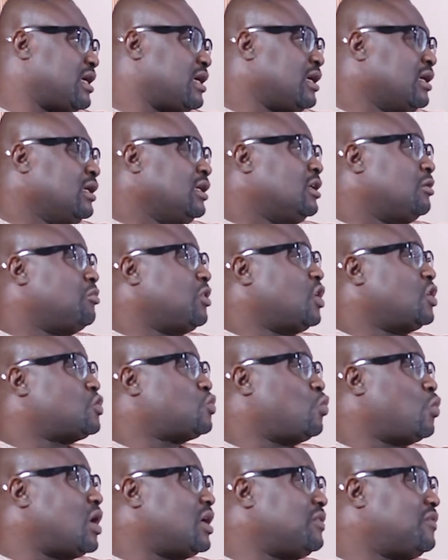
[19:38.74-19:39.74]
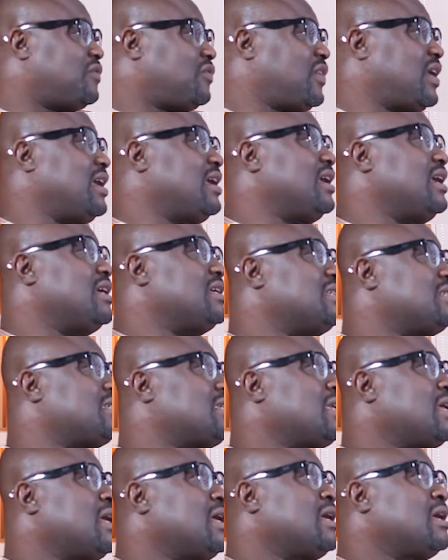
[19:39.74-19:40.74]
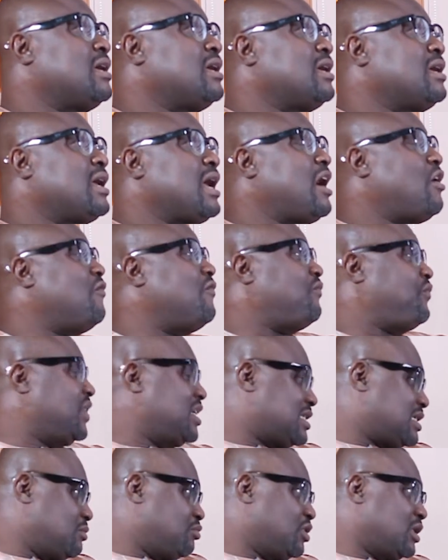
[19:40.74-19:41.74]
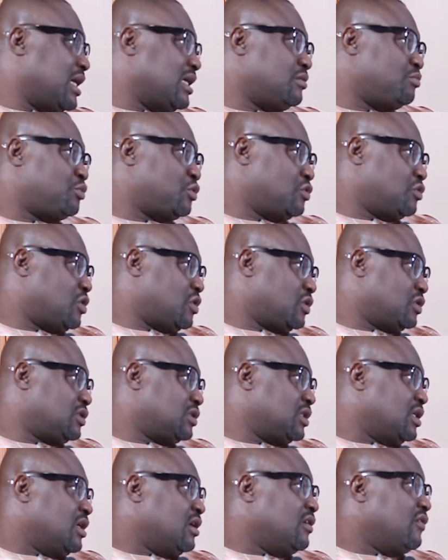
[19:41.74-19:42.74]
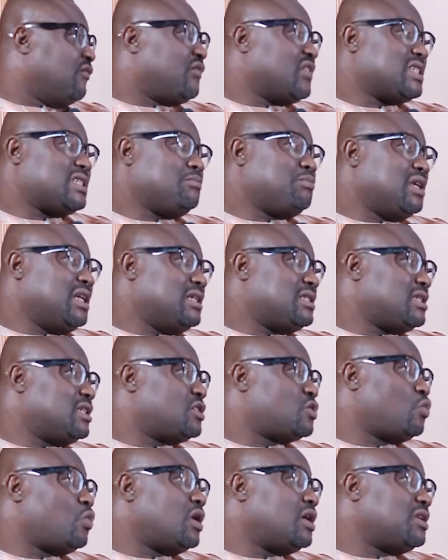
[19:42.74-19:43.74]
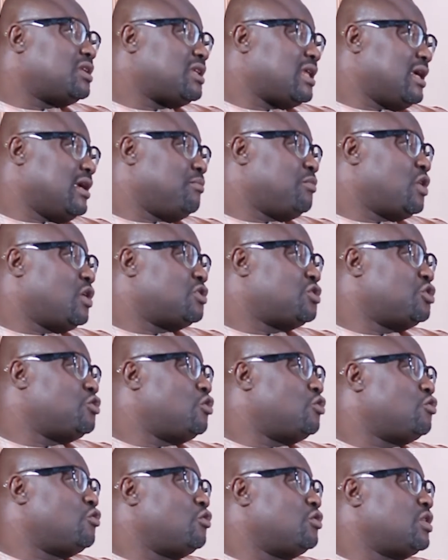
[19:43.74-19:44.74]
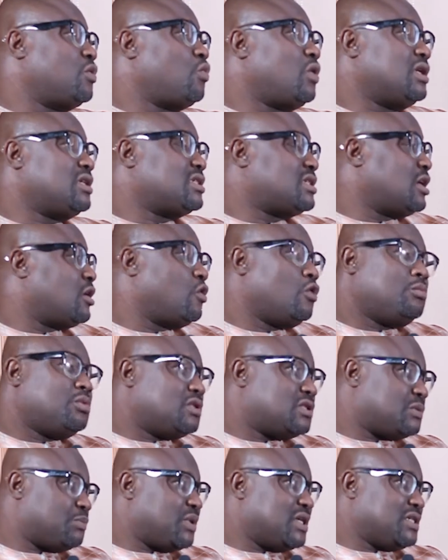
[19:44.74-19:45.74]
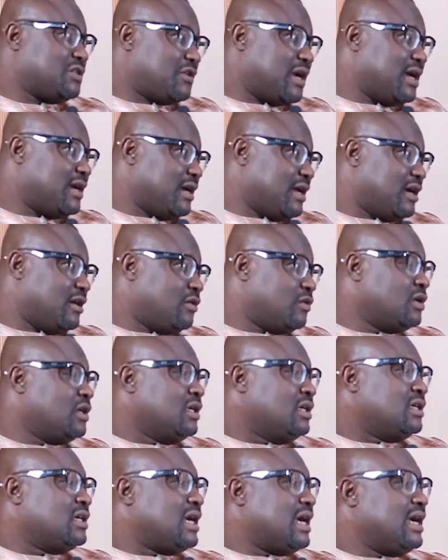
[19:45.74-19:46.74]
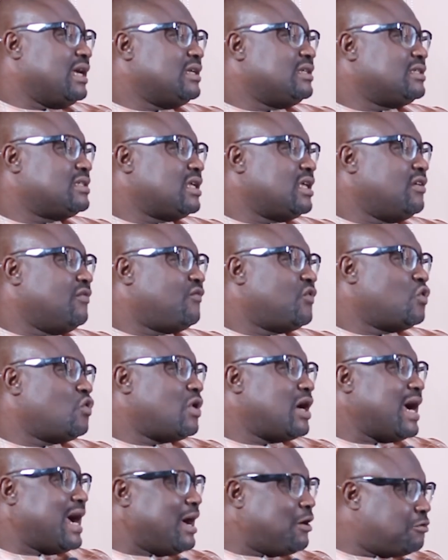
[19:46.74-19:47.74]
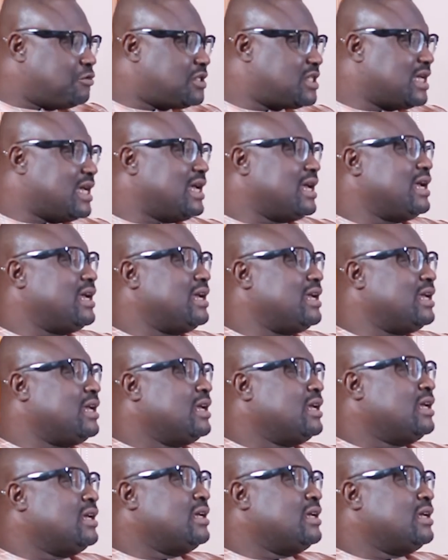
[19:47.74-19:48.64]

there. Because one thing is, how visible are the products? Visibility is one thing, because you don't know, the world is a global space right now. And if you're out there